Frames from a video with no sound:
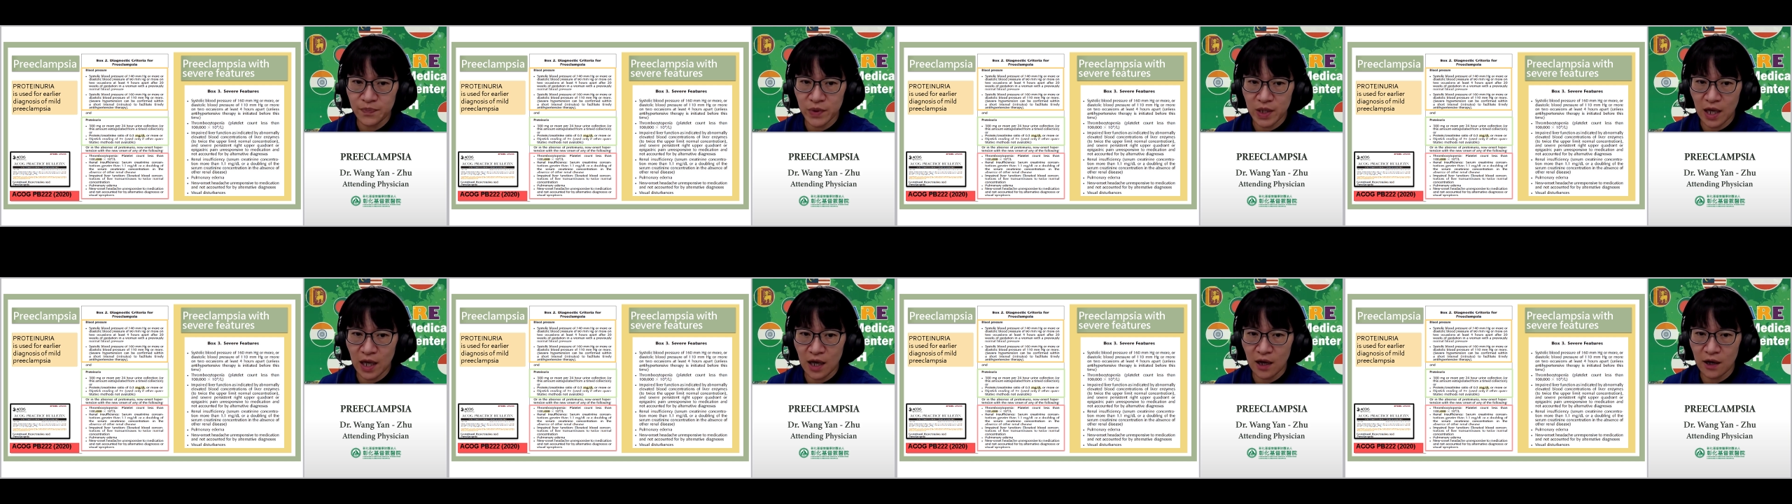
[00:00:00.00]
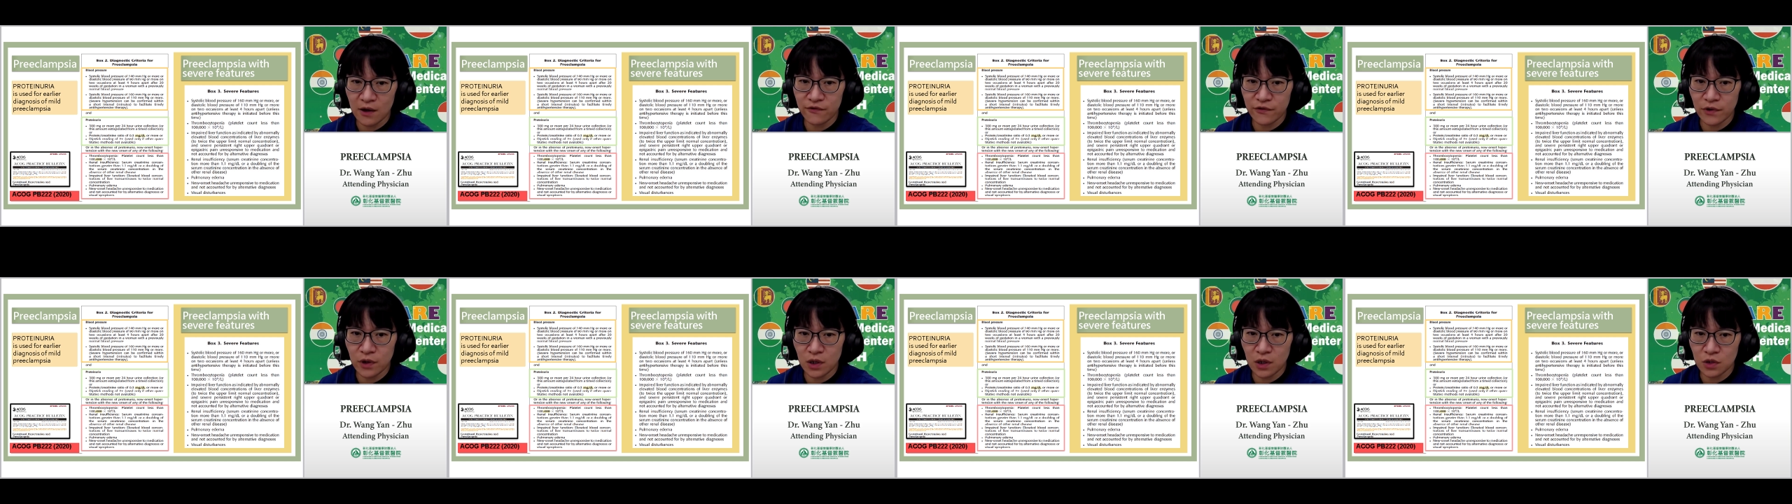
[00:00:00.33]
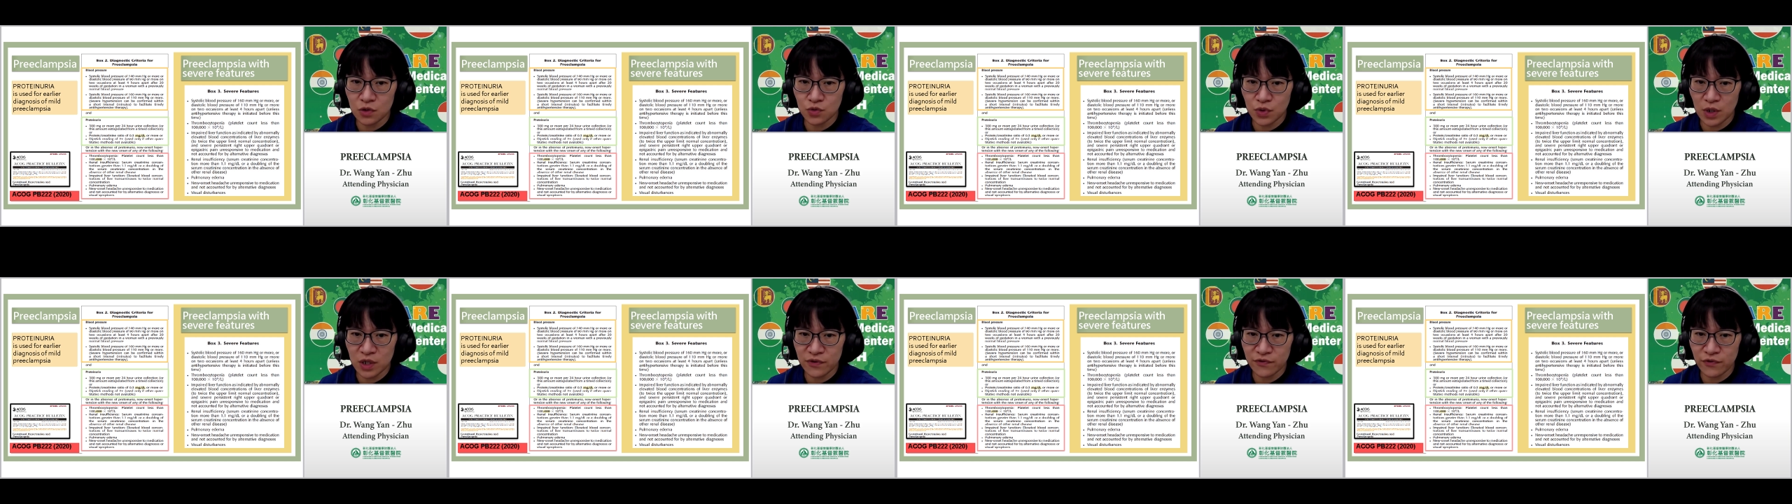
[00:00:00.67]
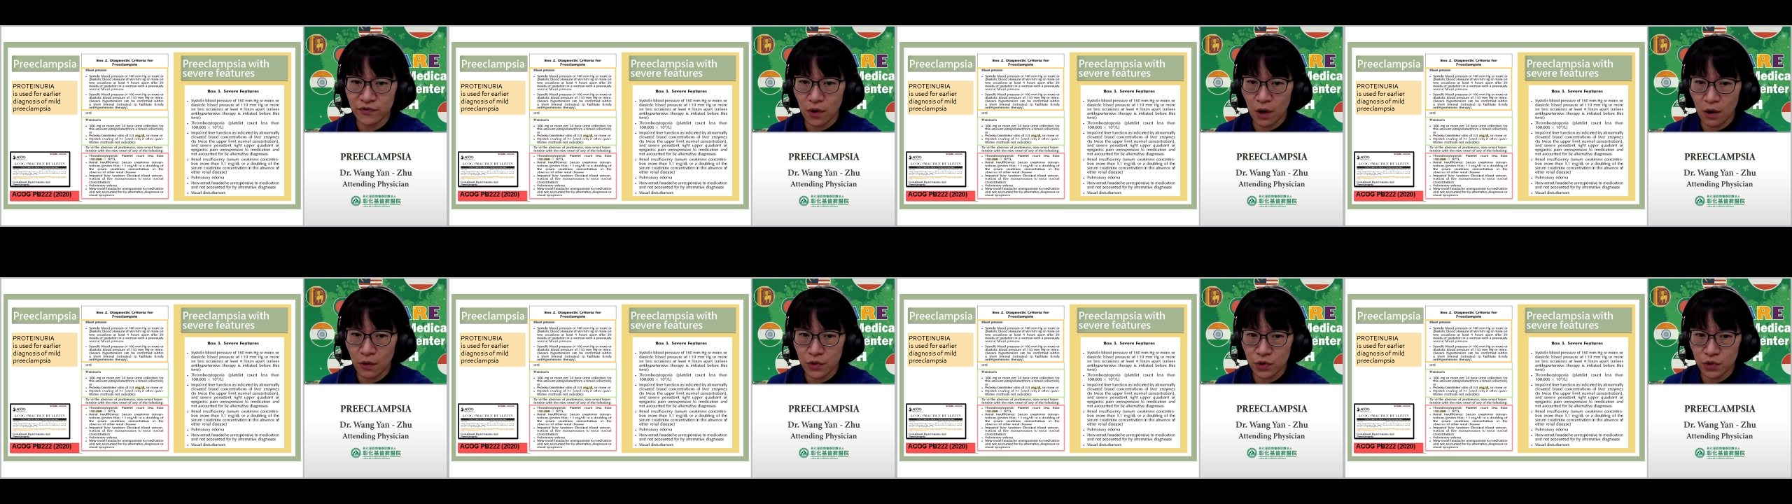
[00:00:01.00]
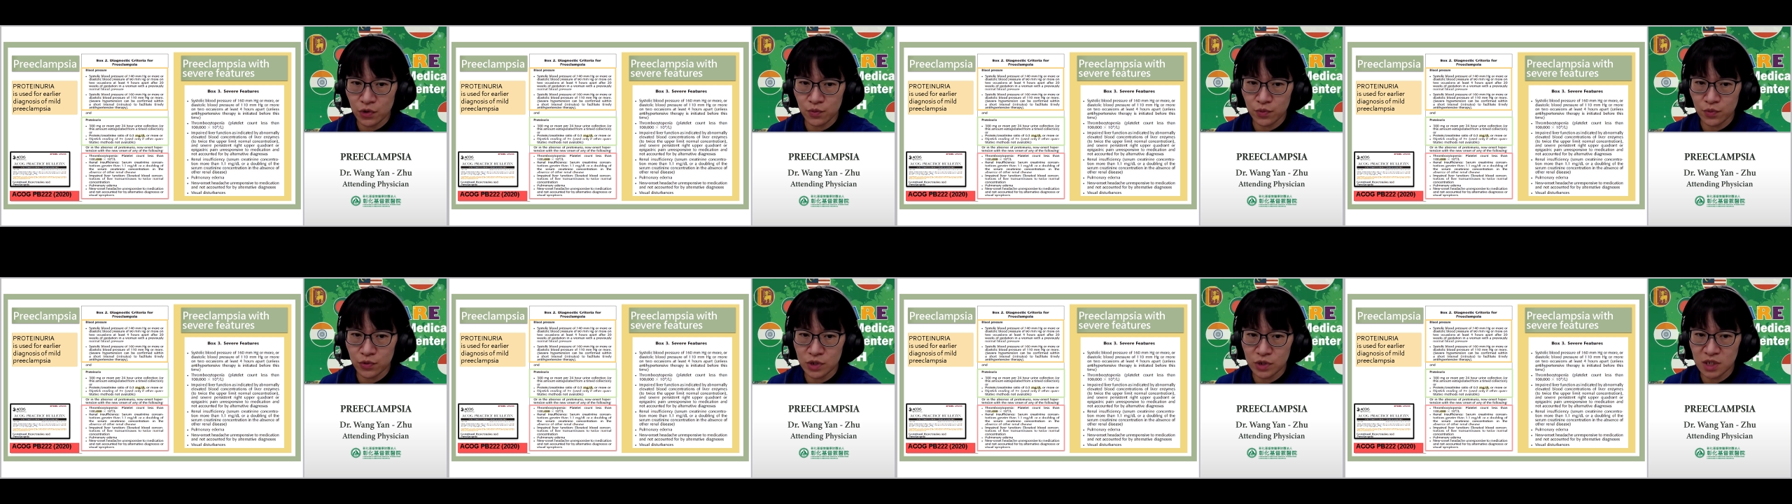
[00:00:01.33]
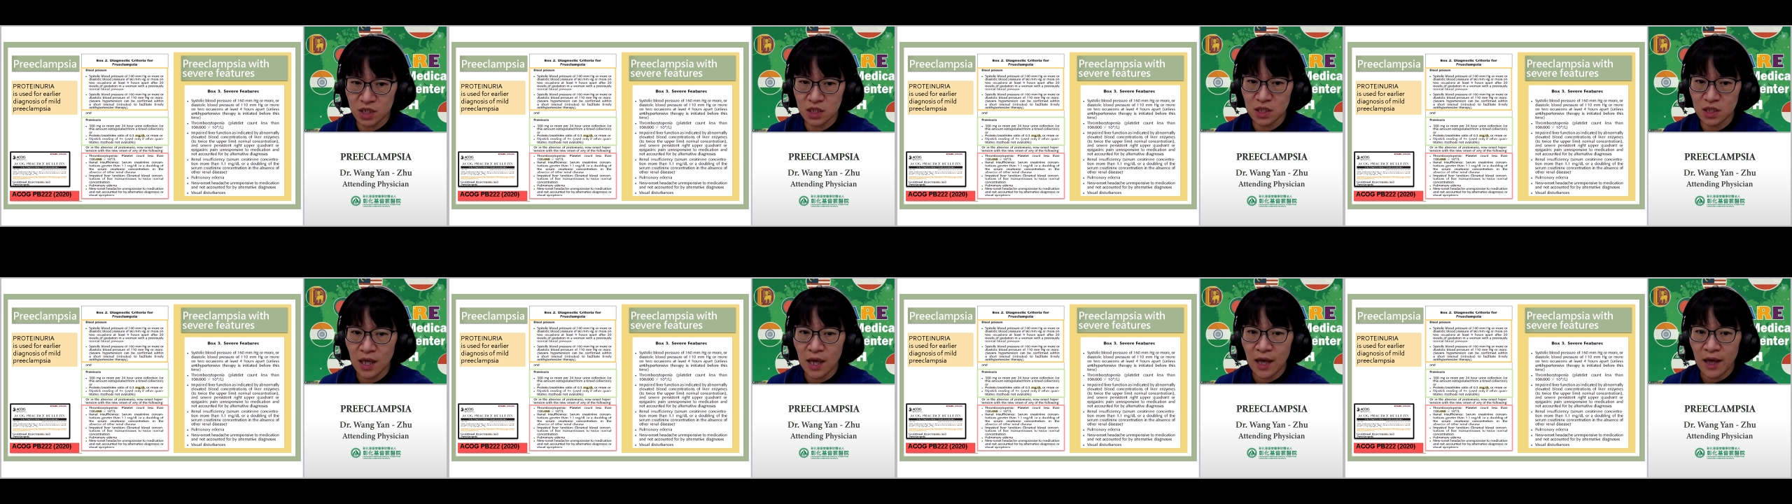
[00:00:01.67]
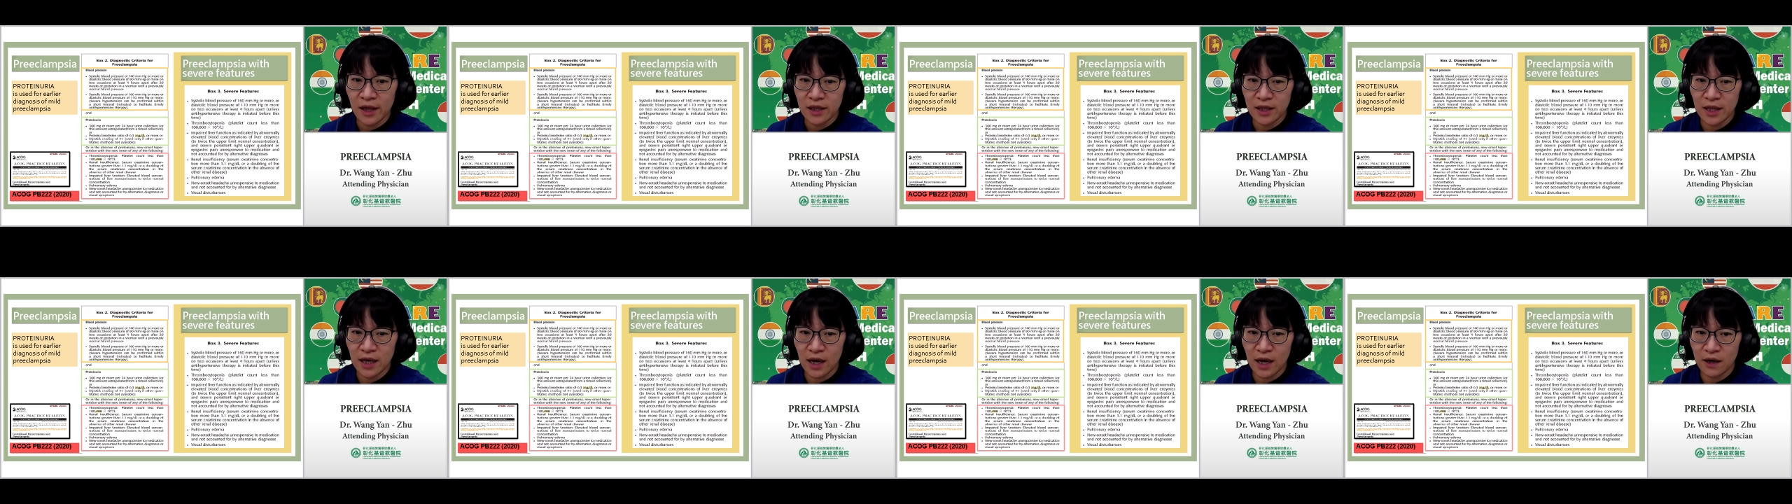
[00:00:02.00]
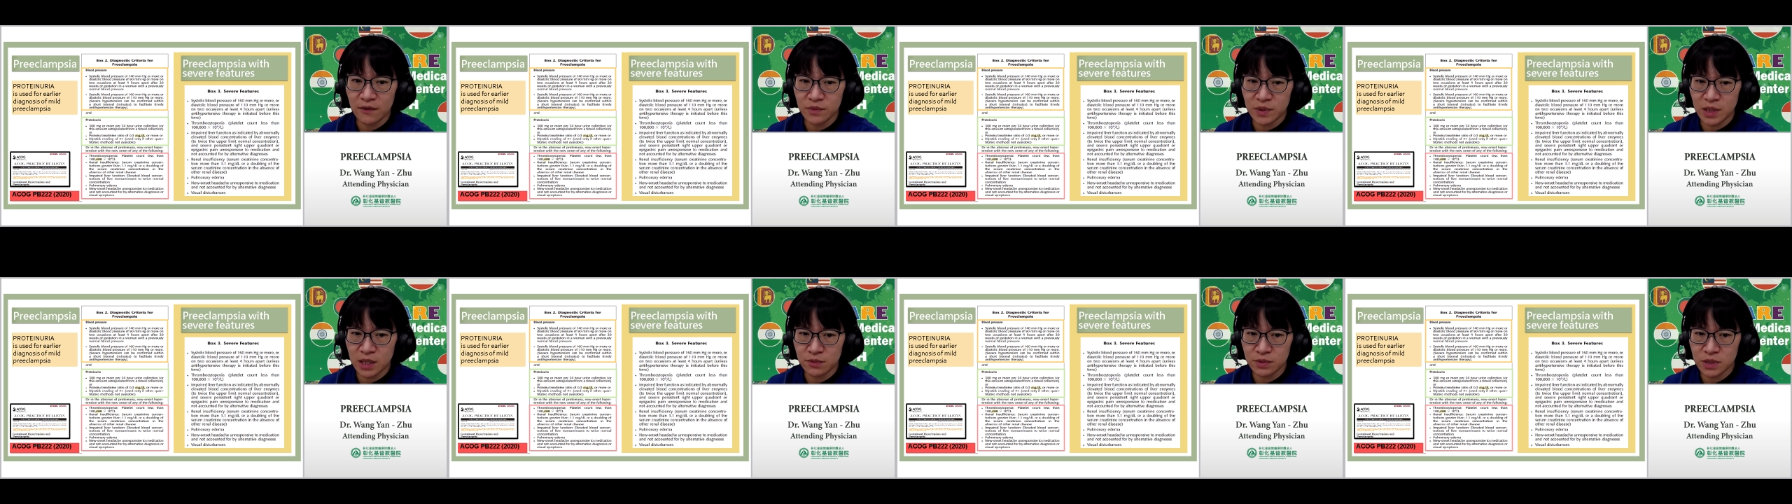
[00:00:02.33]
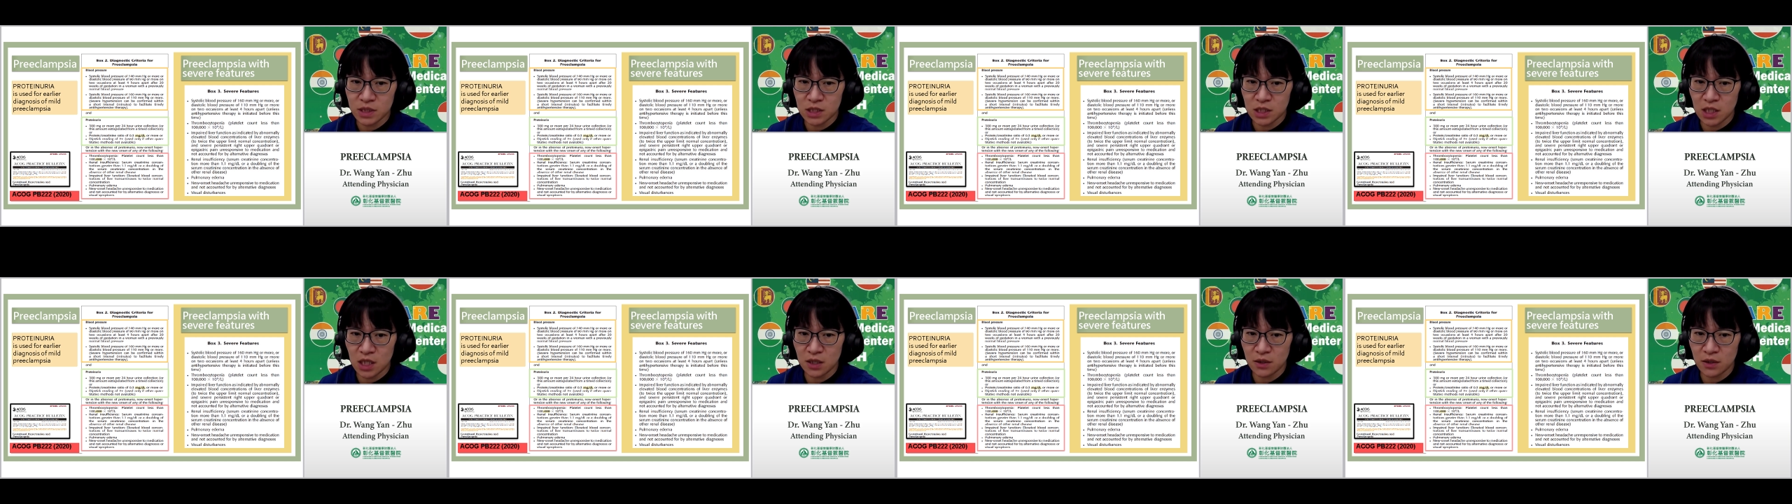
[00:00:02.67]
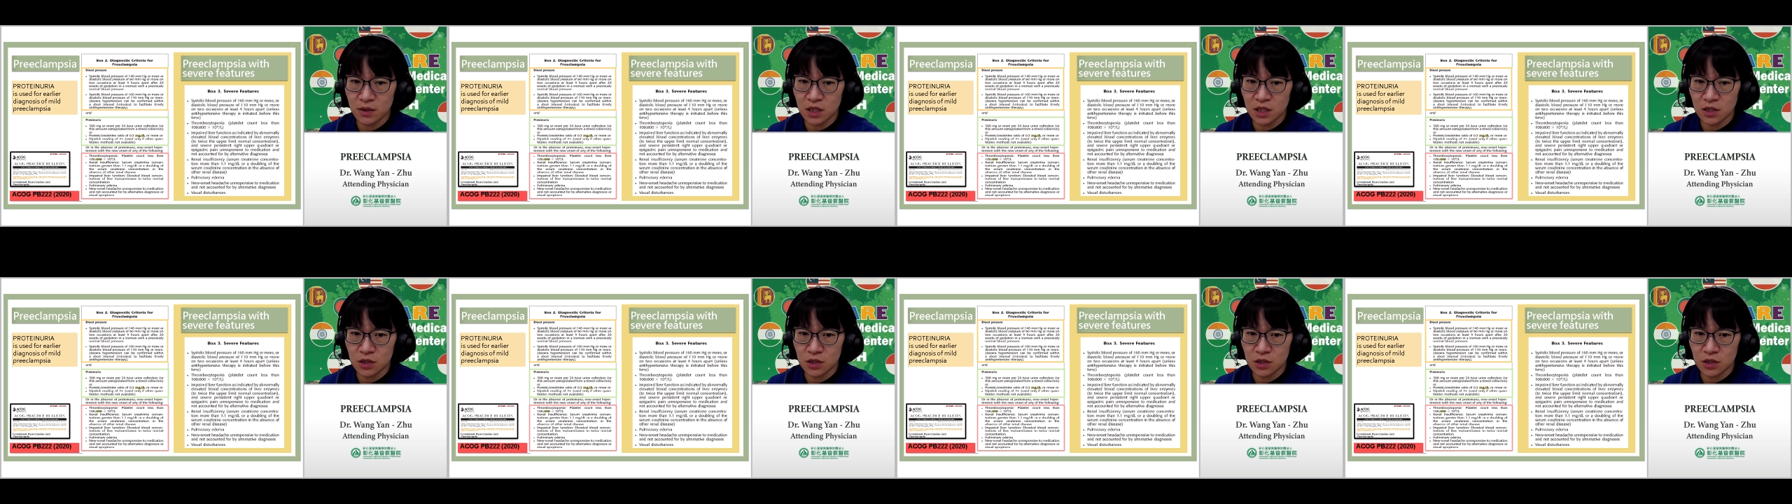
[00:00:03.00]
They have a 24-hour urine protein, they have dipstick